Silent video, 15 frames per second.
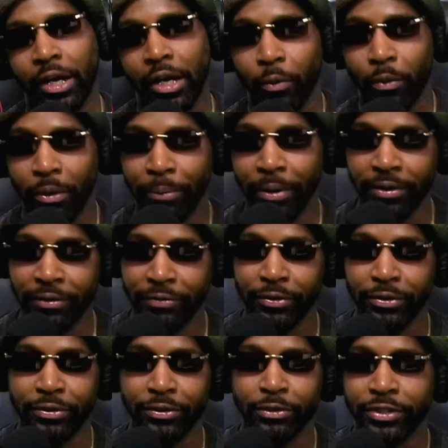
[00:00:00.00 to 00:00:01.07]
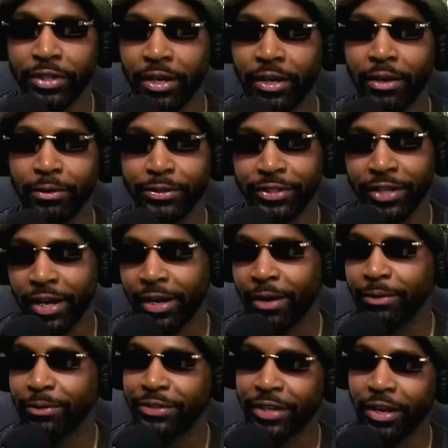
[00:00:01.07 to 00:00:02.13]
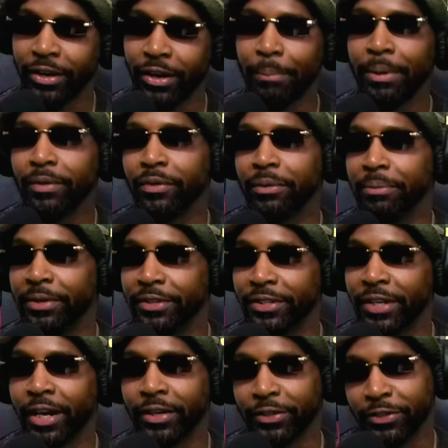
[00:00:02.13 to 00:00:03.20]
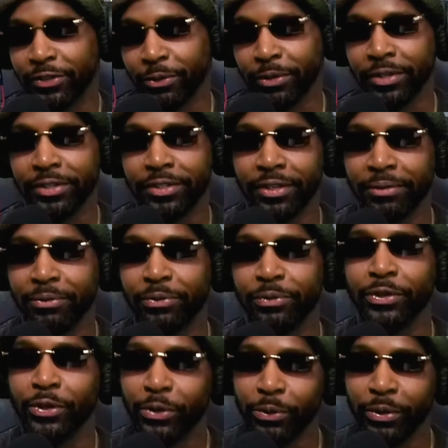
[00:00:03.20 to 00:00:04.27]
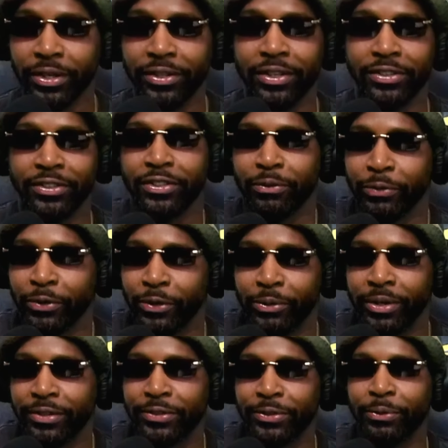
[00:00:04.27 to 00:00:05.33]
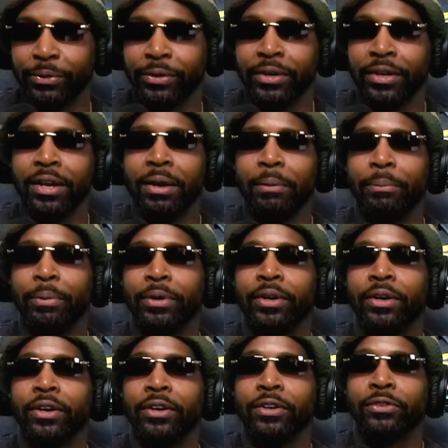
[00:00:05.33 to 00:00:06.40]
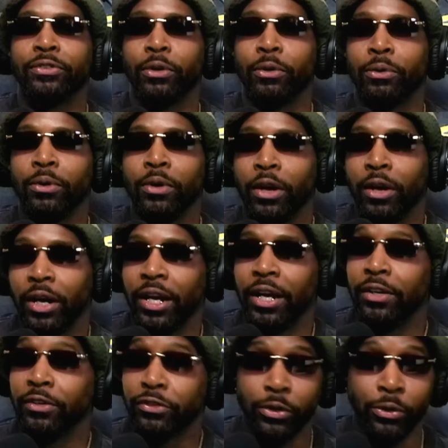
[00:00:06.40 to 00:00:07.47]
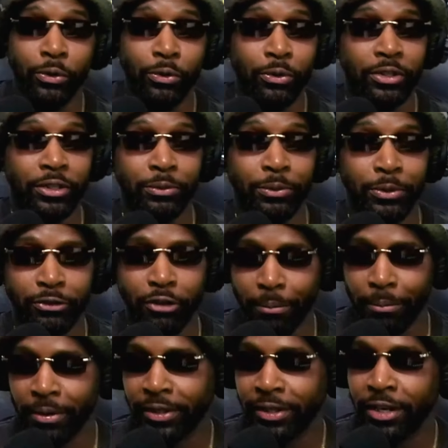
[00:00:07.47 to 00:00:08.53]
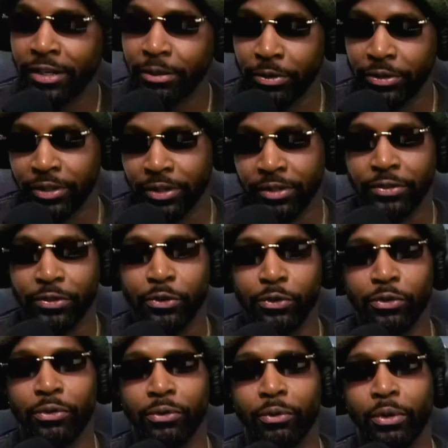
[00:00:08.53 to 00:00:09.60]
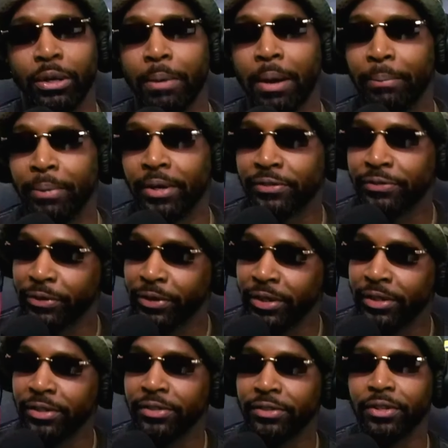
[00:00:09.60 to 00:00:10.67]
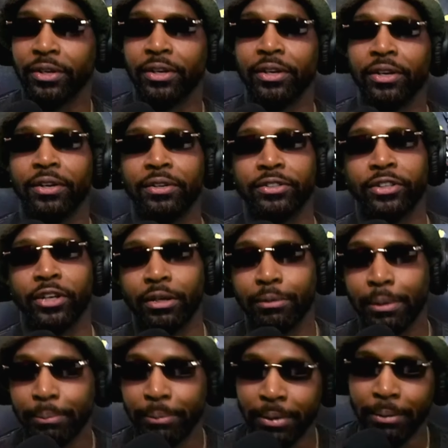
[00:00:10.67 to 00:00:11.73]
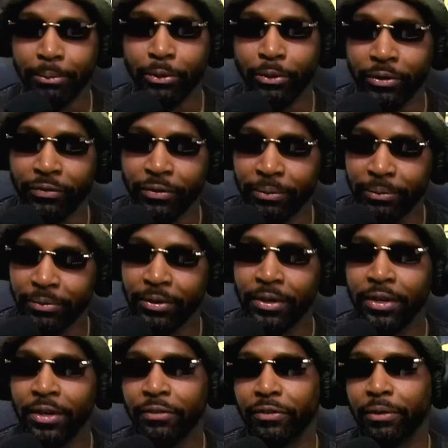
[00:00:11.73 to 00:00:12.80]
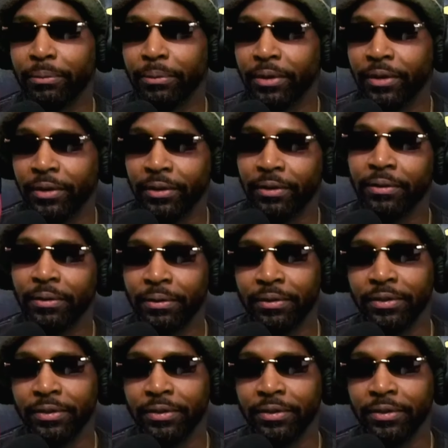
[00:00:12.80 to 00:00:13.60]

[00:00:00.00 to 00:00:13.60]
I got one better for you. So shout out, shout out, shout out. I'd be remiss. I got a story to tell real quick, just a real quick story. But uh, so. In school, because we were talking about the kid tuition in school. One of my best friends, uh, shout out to my, my boy from from uh,